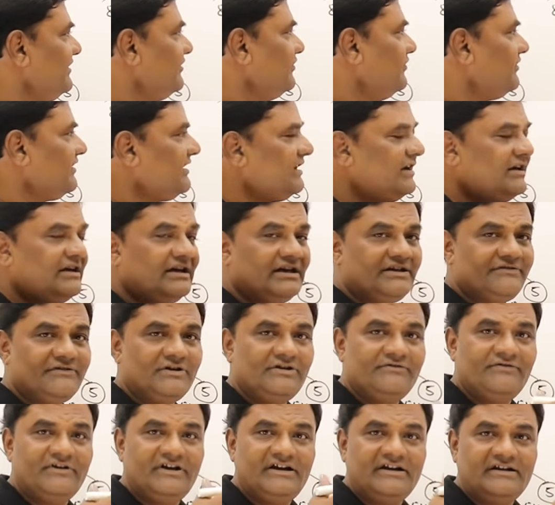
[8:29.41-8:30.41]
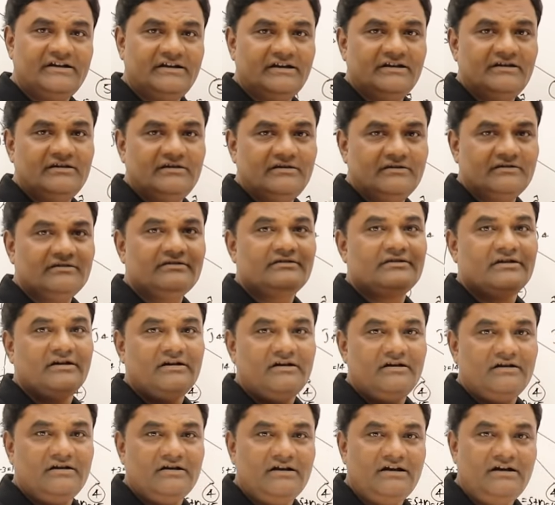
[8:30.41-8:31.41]
okay, it will wait till
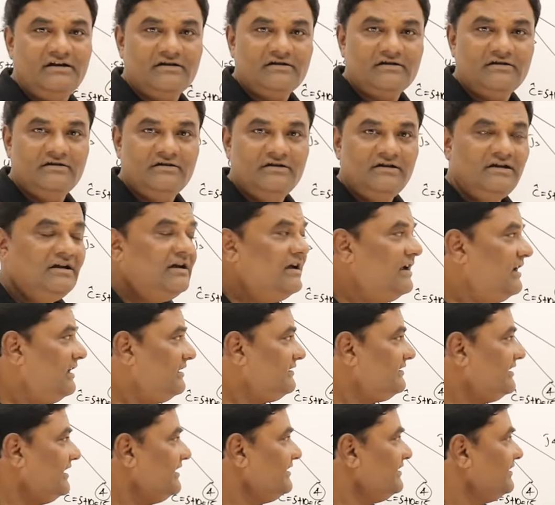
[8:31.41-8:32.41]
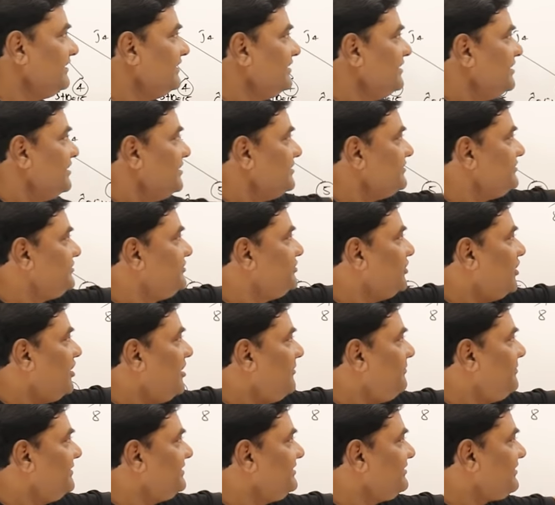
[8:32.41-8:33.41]
third hour. Then
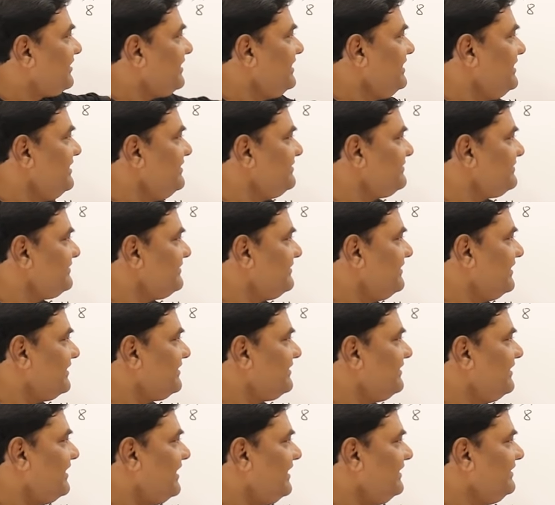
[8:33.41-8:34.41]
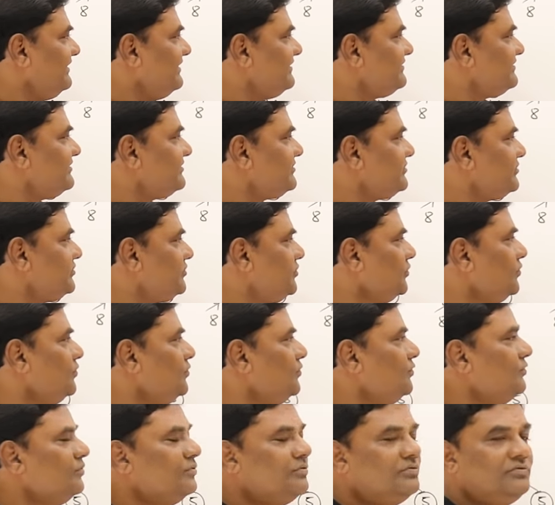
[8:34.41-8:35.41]
job 3's deadline is
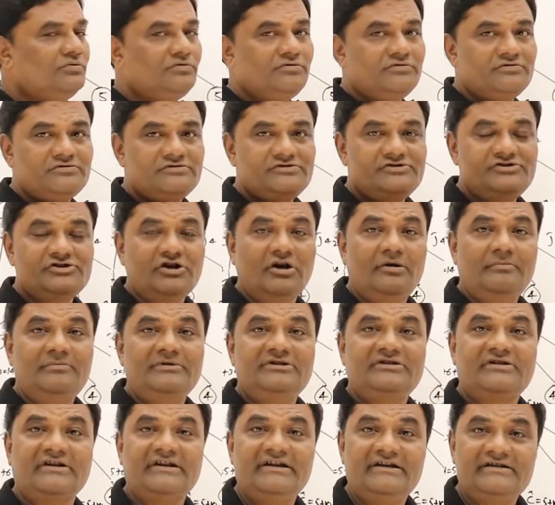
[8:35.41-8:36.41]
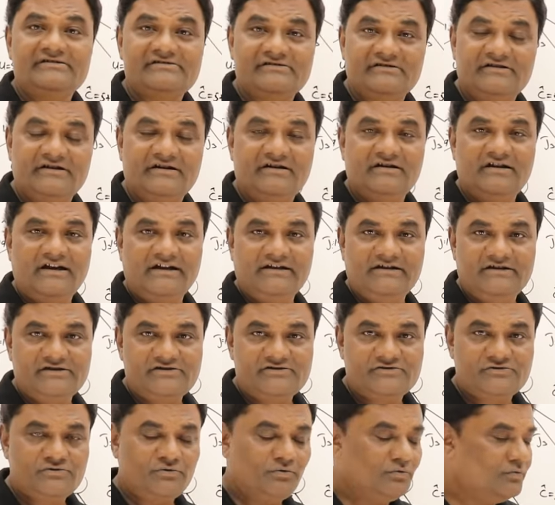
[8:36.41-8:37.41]
2. Job 3's deadline is
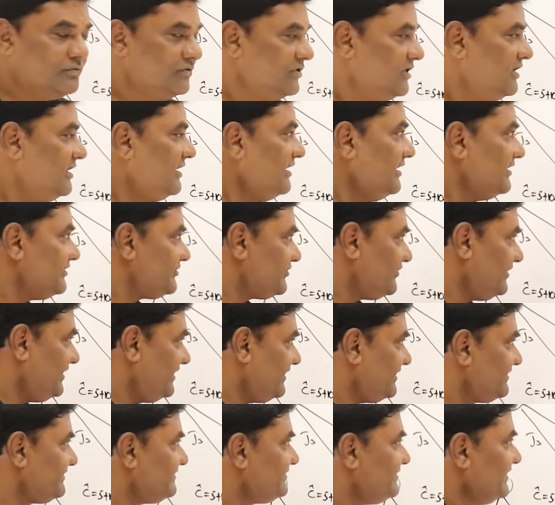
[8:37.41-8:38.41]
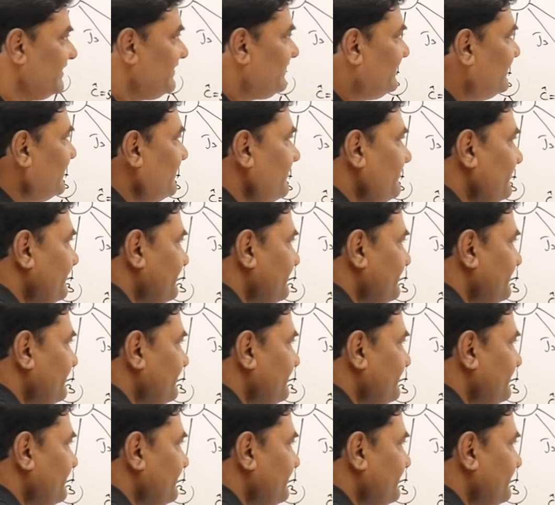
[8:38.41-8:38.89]
2. So let us check them.